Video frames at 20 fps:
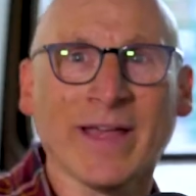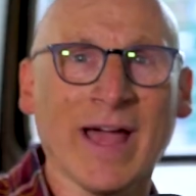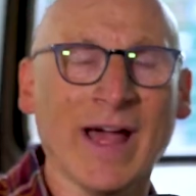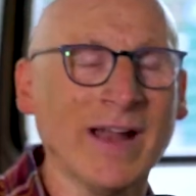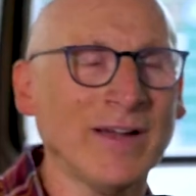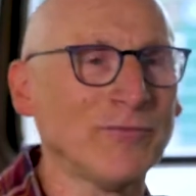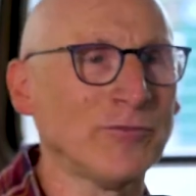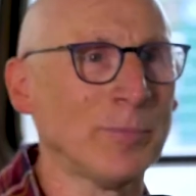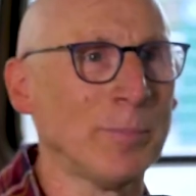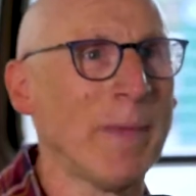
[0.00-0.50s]

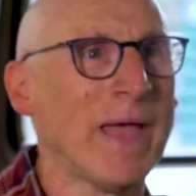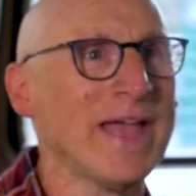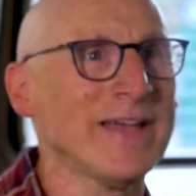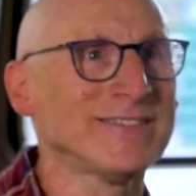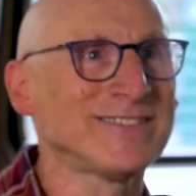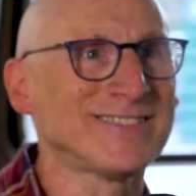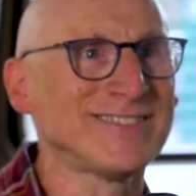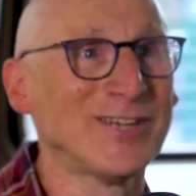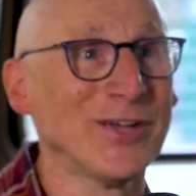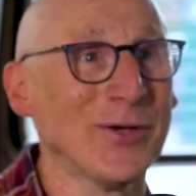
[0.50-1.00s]
kind of
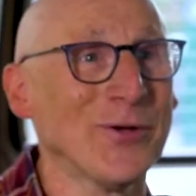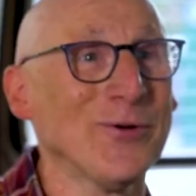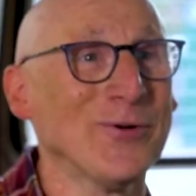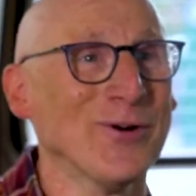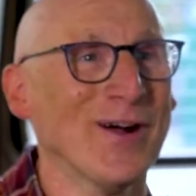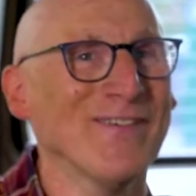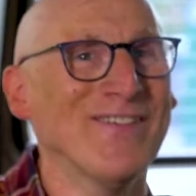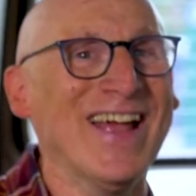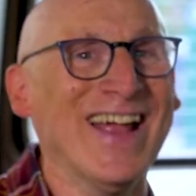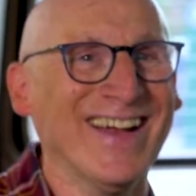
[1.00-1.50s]
amazed, too.
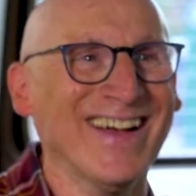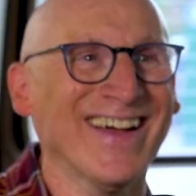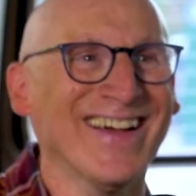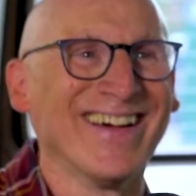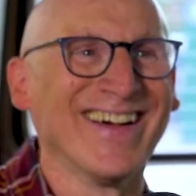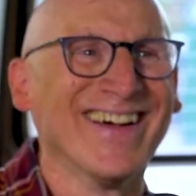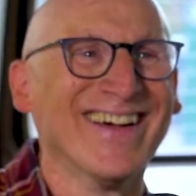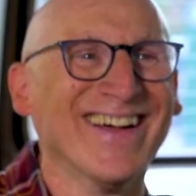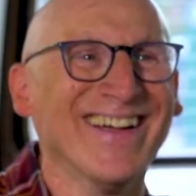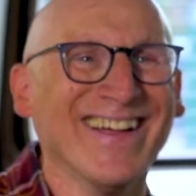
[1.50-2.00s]
I
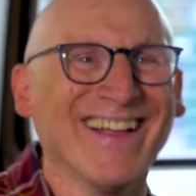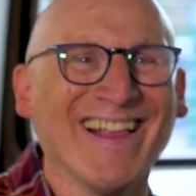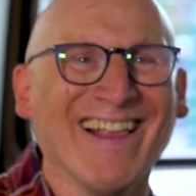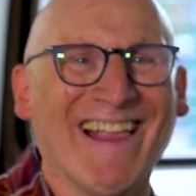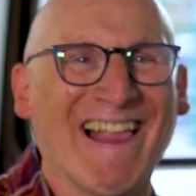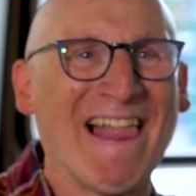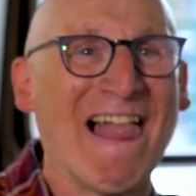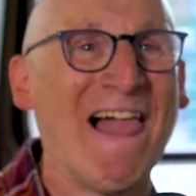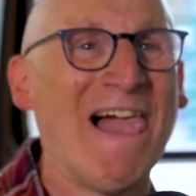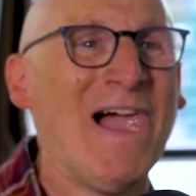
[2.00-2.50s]

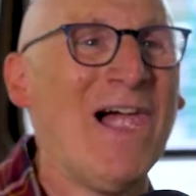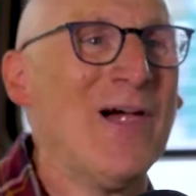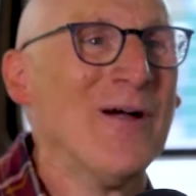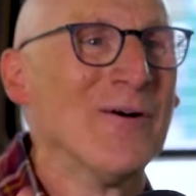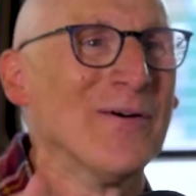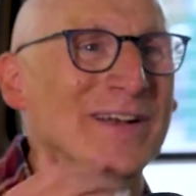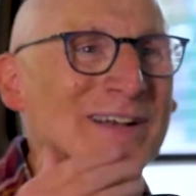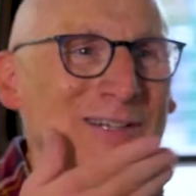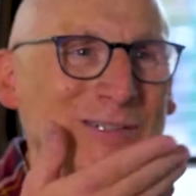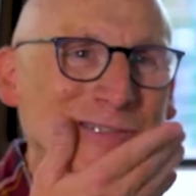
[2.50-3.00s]
mean,
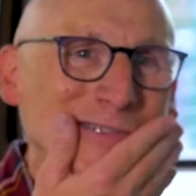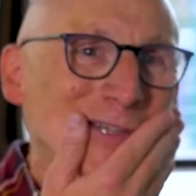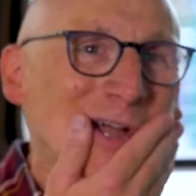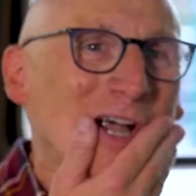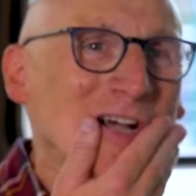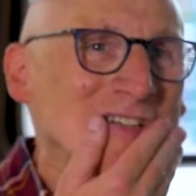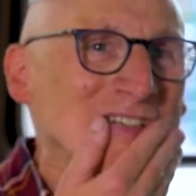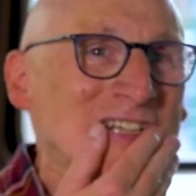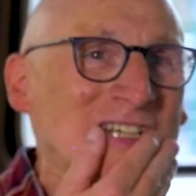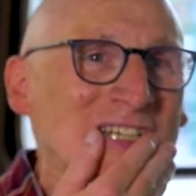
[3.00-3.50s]
when you
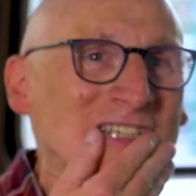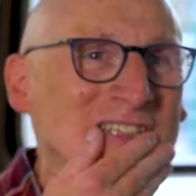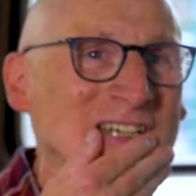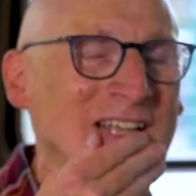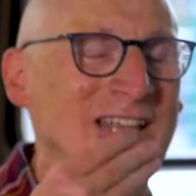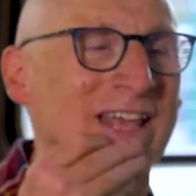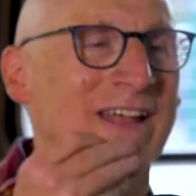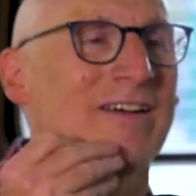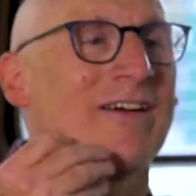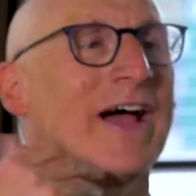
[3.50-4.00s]
start
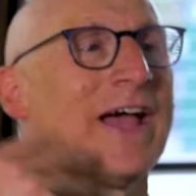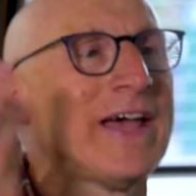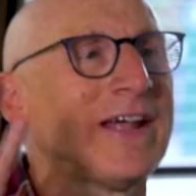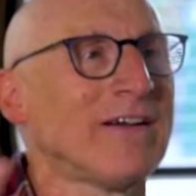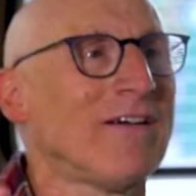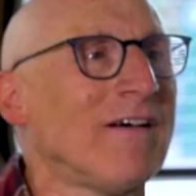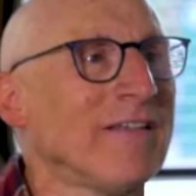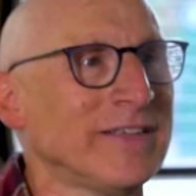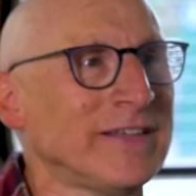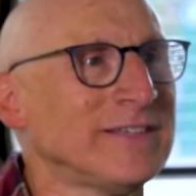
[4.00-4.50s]
teaching, you know, I had
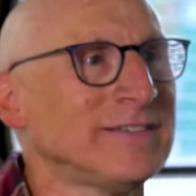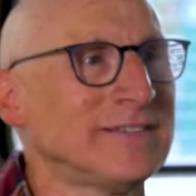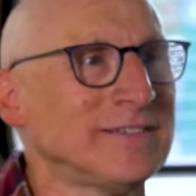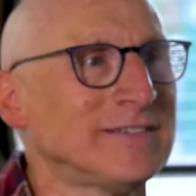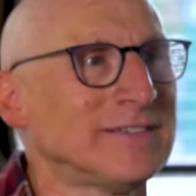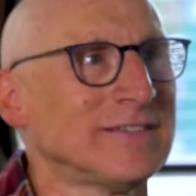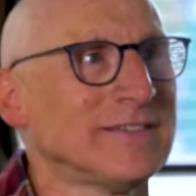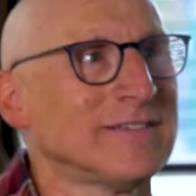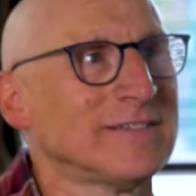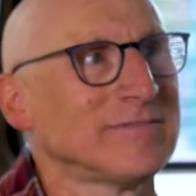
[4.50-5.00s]
all
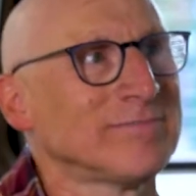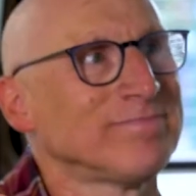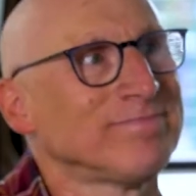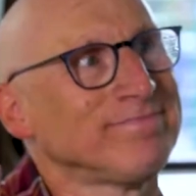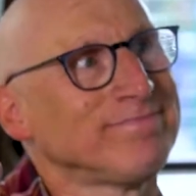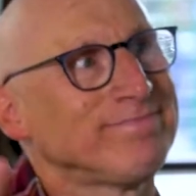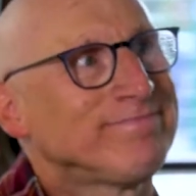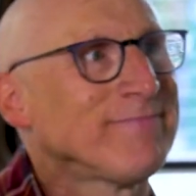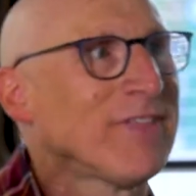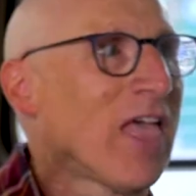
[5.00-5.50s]
these
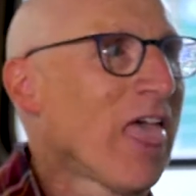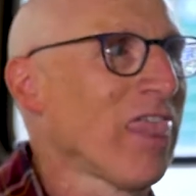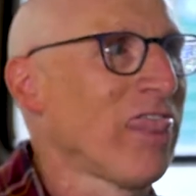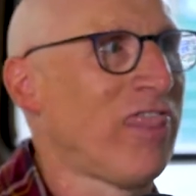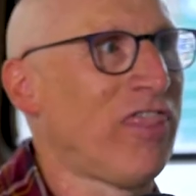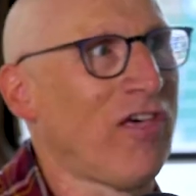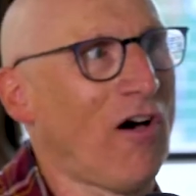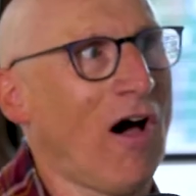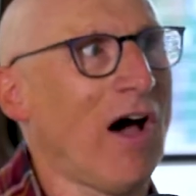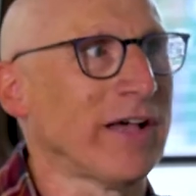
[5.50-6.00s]

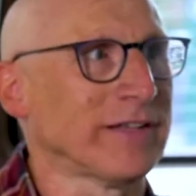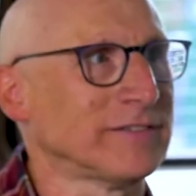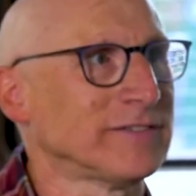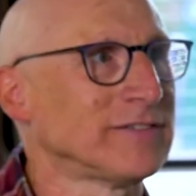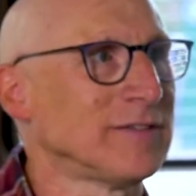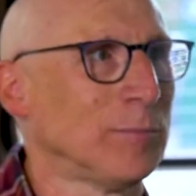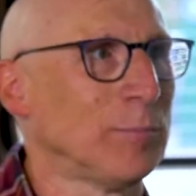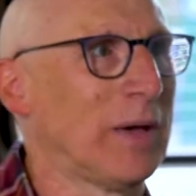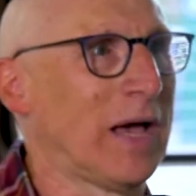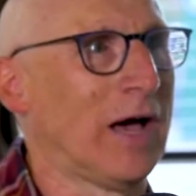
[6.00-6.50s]

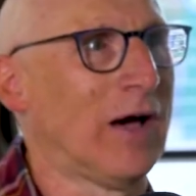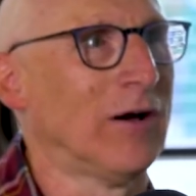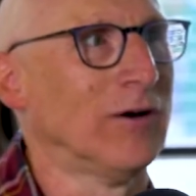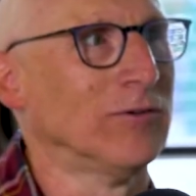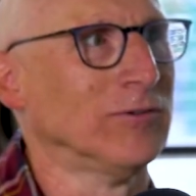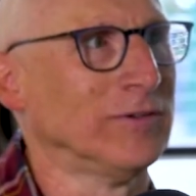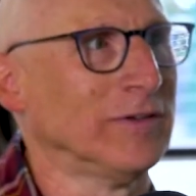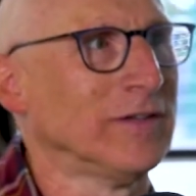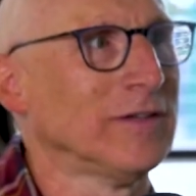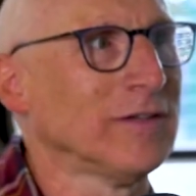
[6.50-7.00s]
thoughts
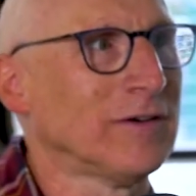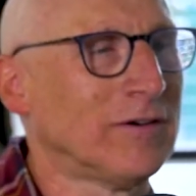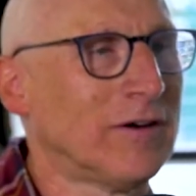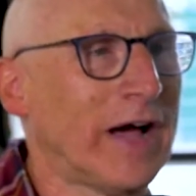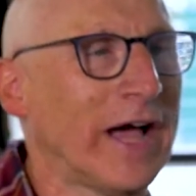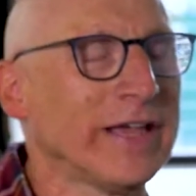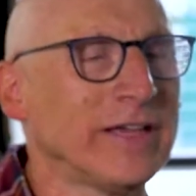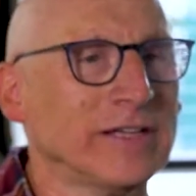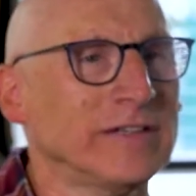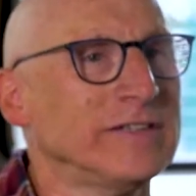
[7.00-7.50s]
about, you know,
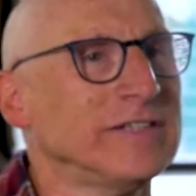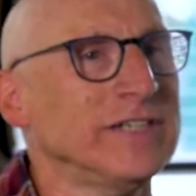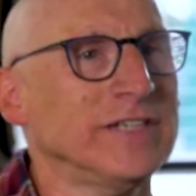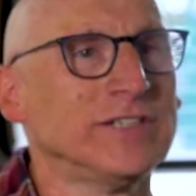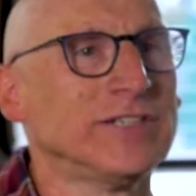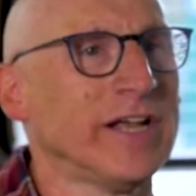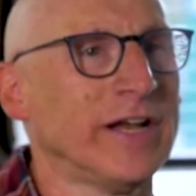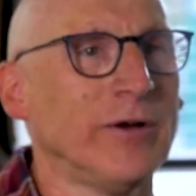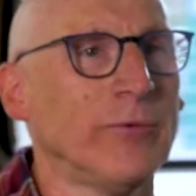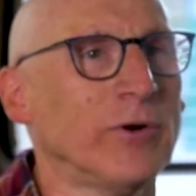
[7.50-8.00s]
I could
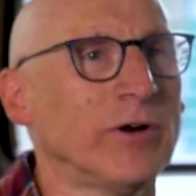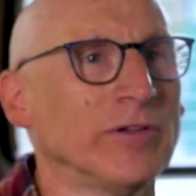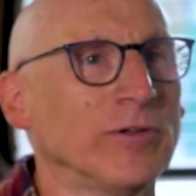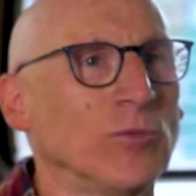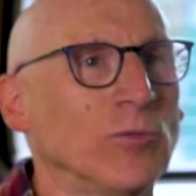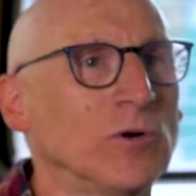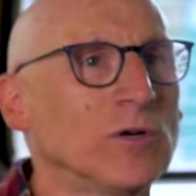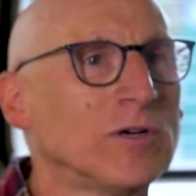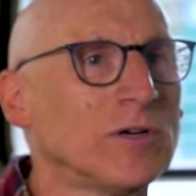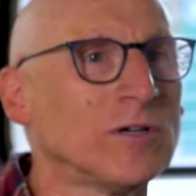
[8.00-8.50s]
teach anywhere in the
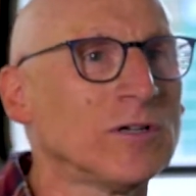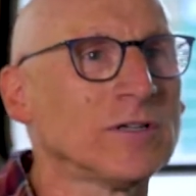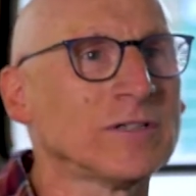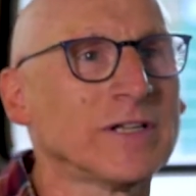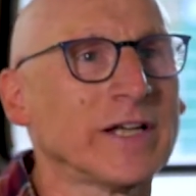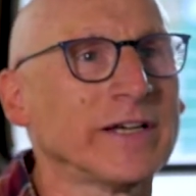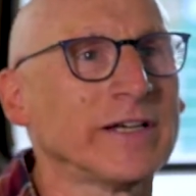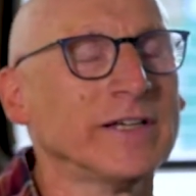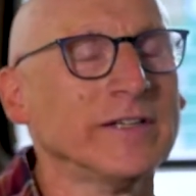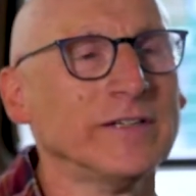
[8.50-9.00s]
world.
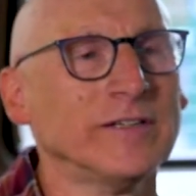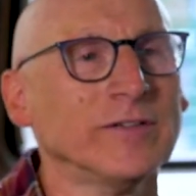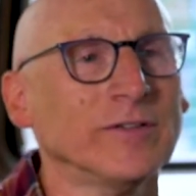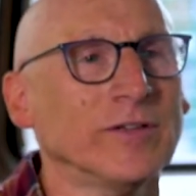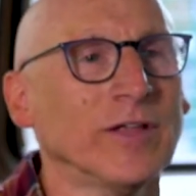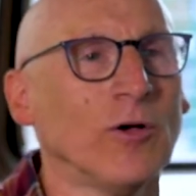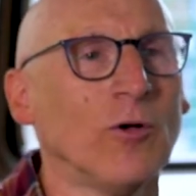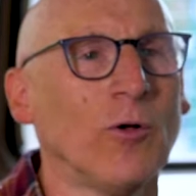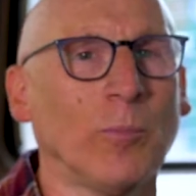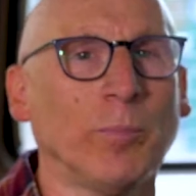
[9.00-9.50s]
I could do
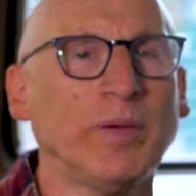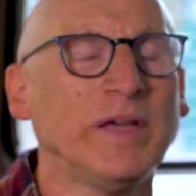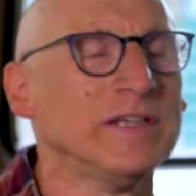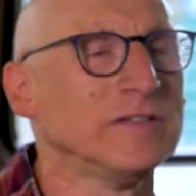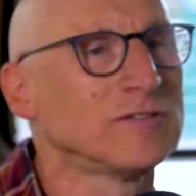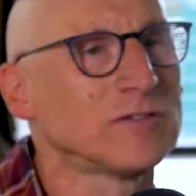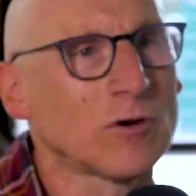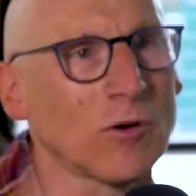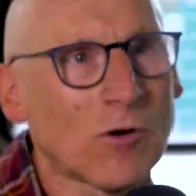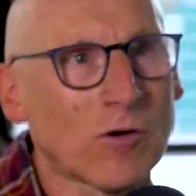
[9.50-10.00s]
the whole
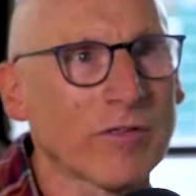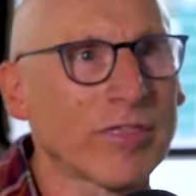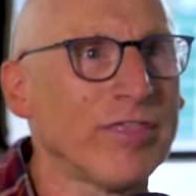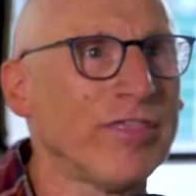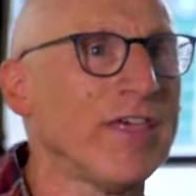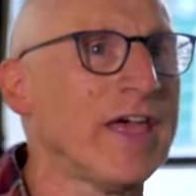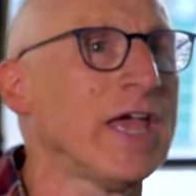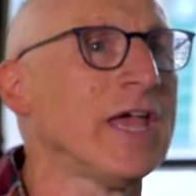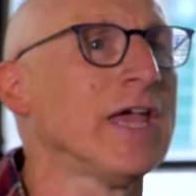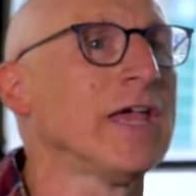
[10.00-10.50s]
Peace Corps
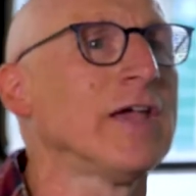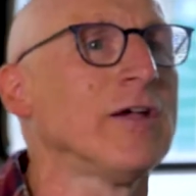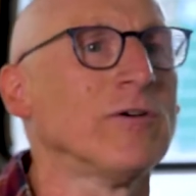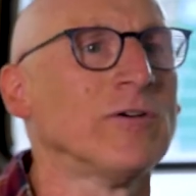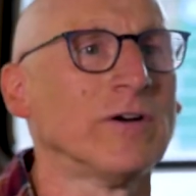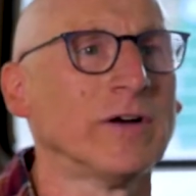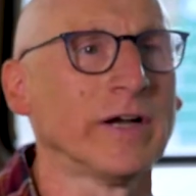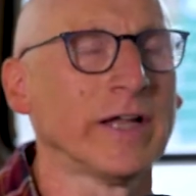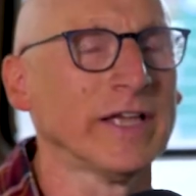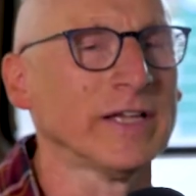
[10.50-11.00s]
thing
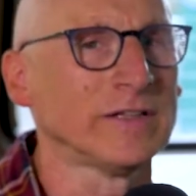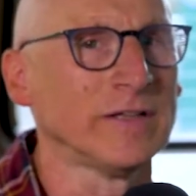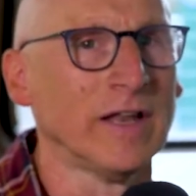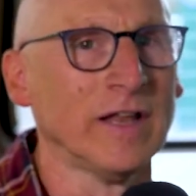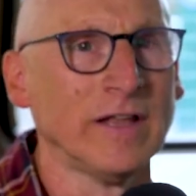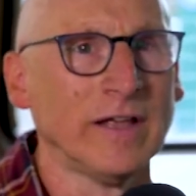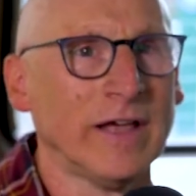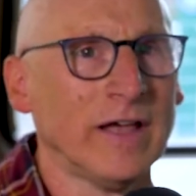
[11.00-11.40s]
or get